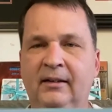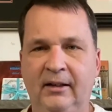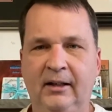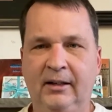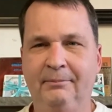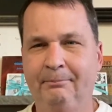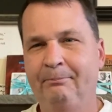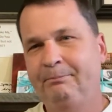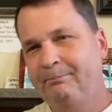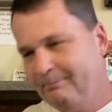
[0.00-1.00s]
Um,
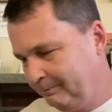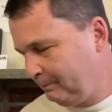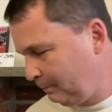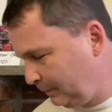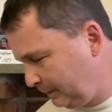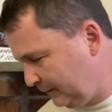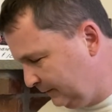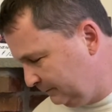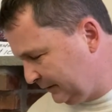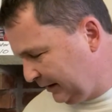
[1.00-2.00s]

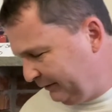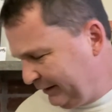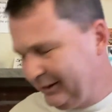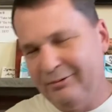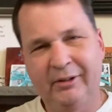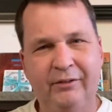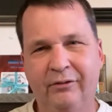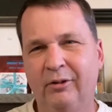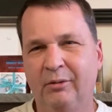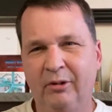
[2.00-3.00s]
I've got a
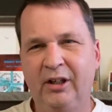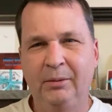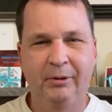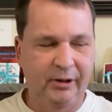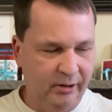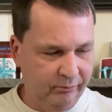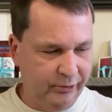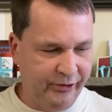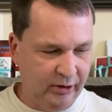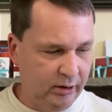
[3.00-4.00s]
24. We'll keep it there and
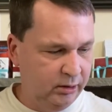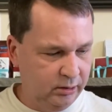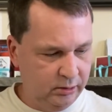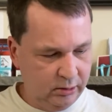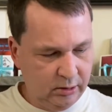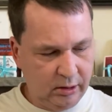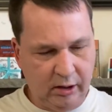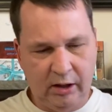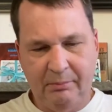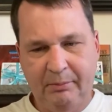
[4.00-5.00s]
we'll see. Uh,
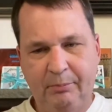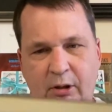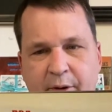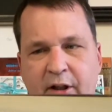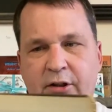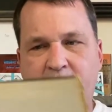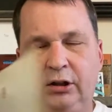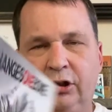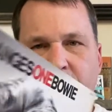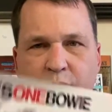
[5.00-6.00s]
a couple Bowie
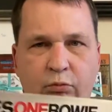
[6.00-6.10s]
changes.